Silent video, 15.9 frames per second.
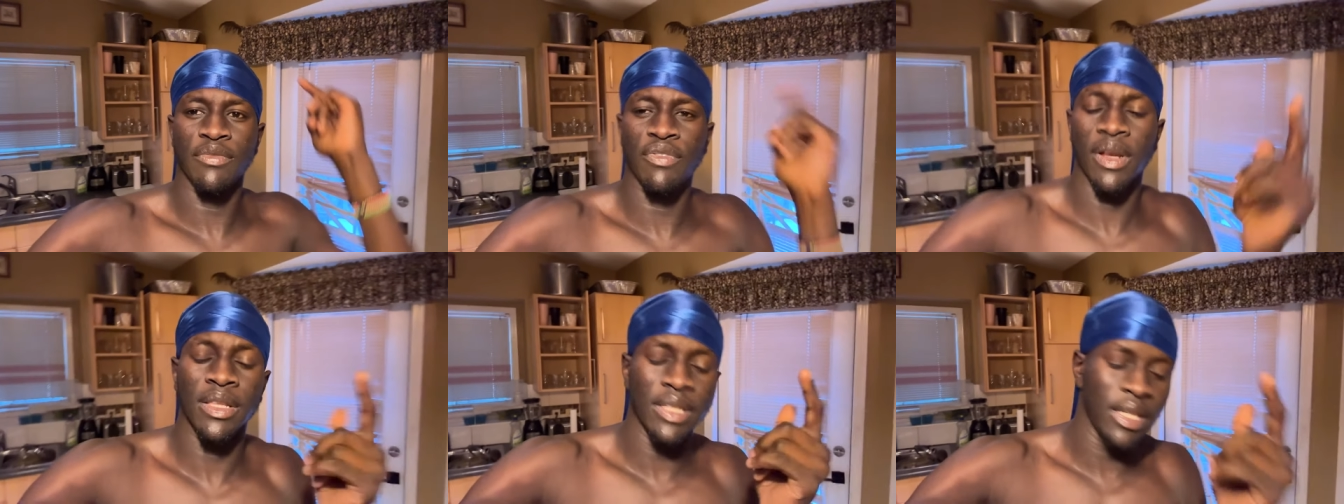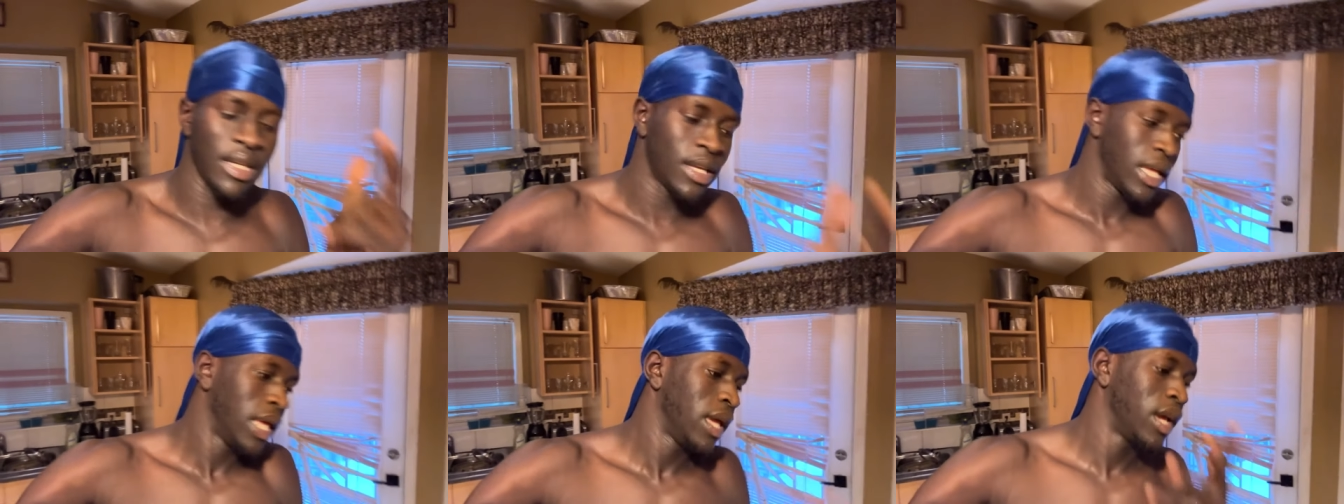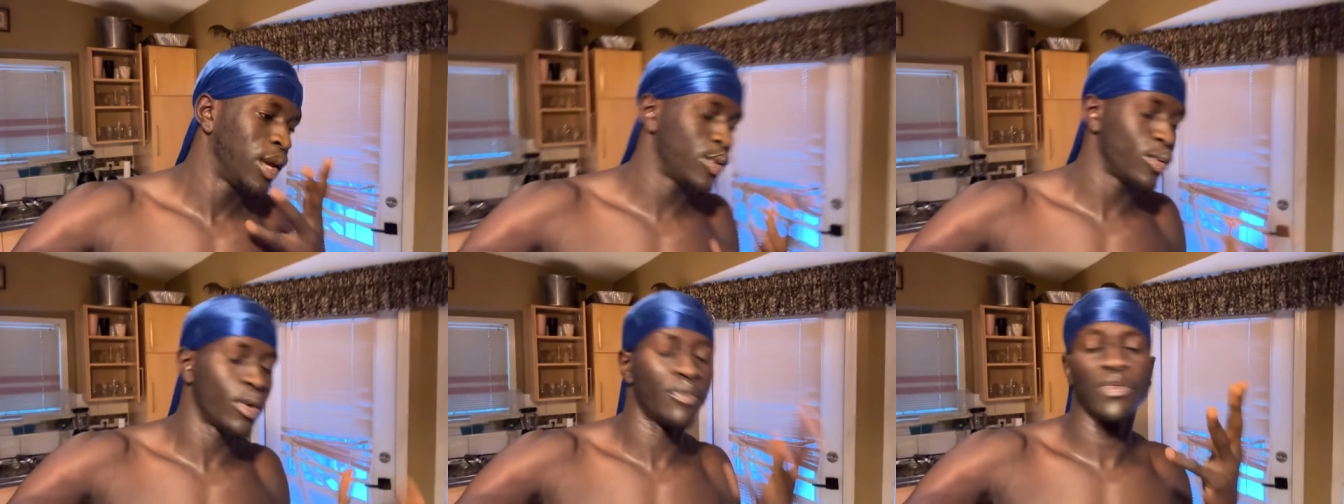friendly
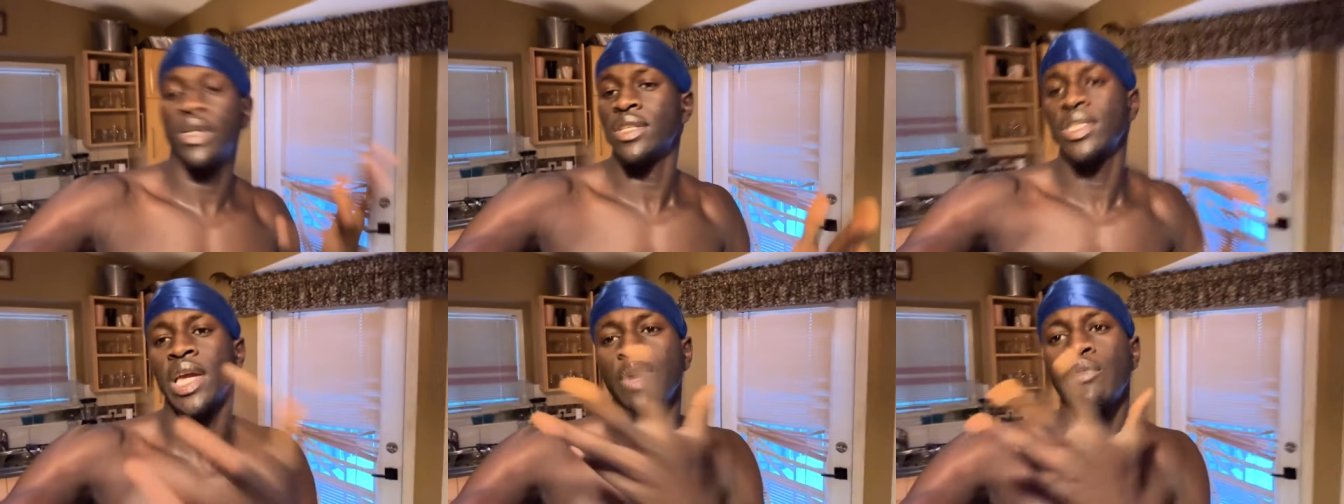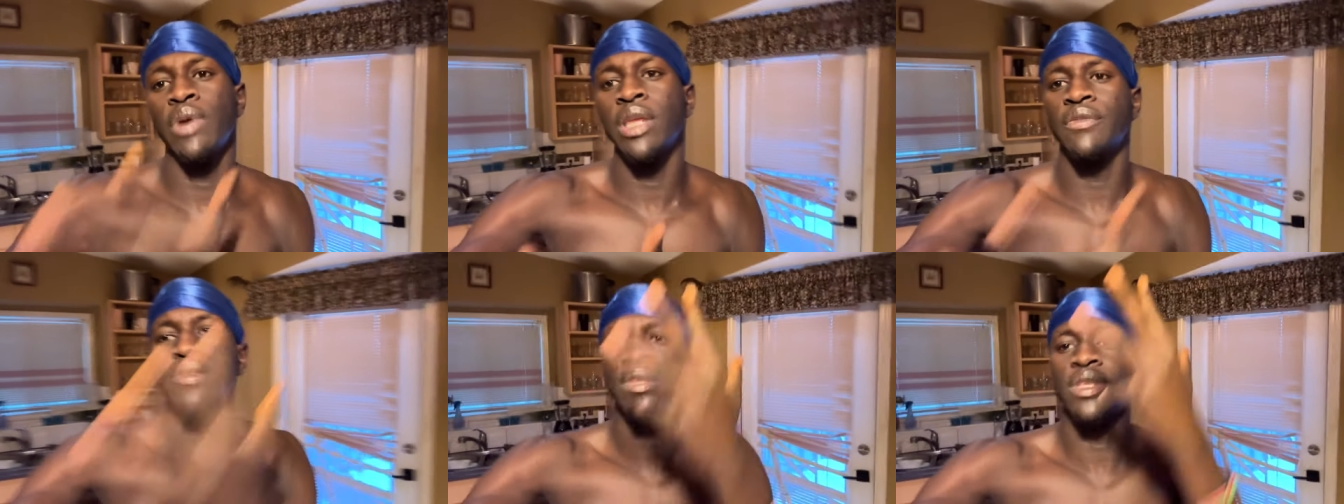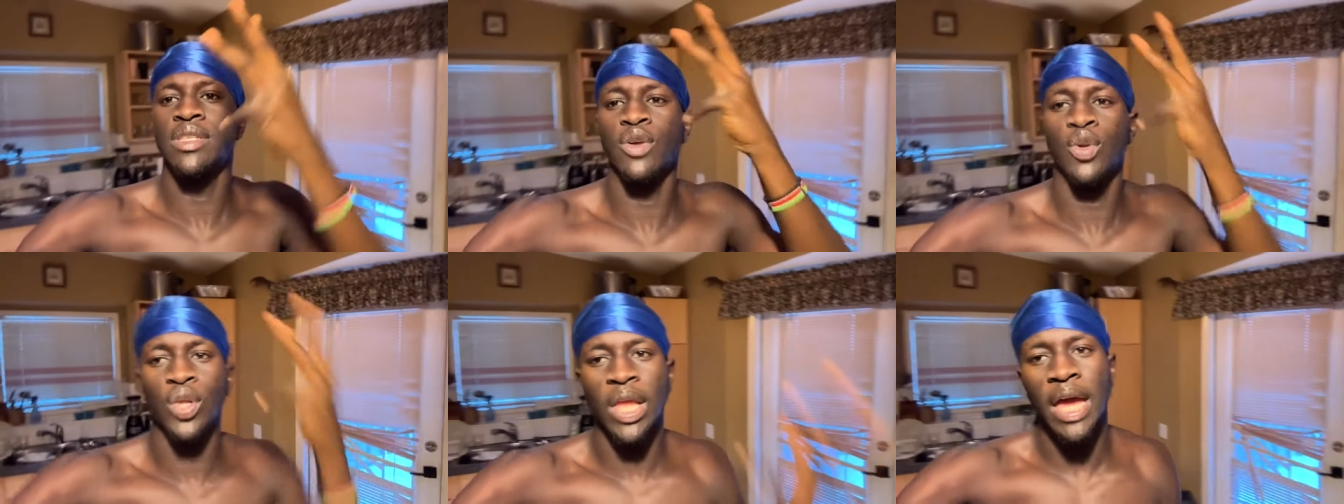in order for us to get ready for this
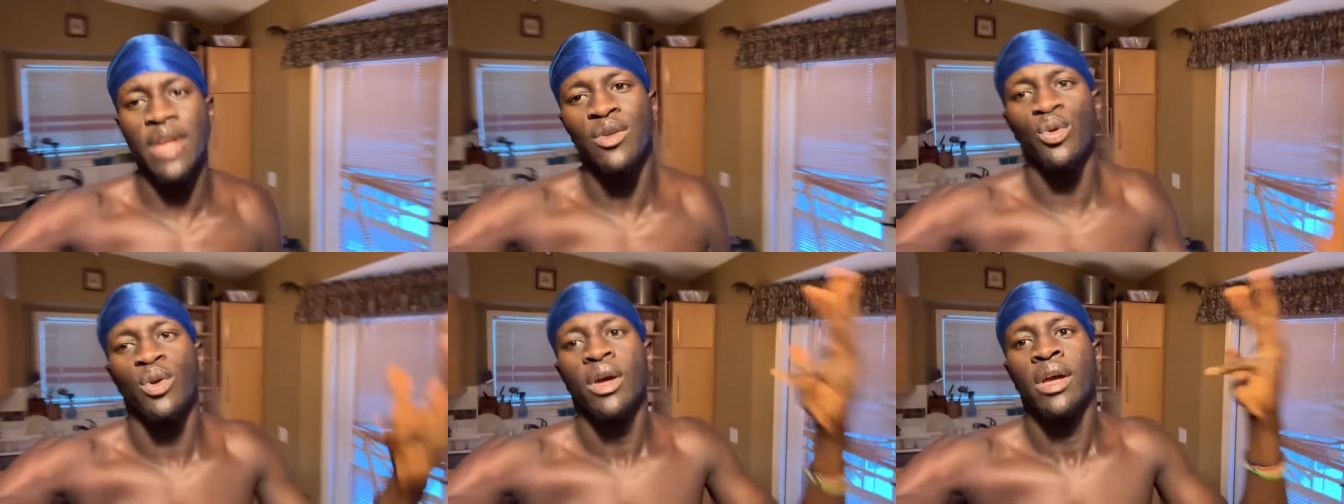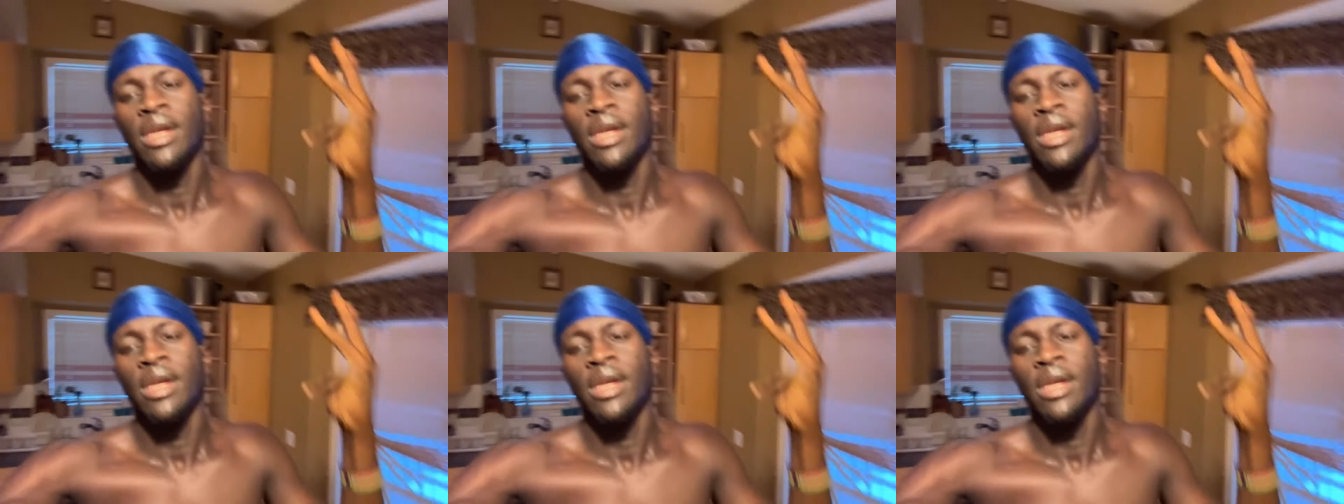Orlando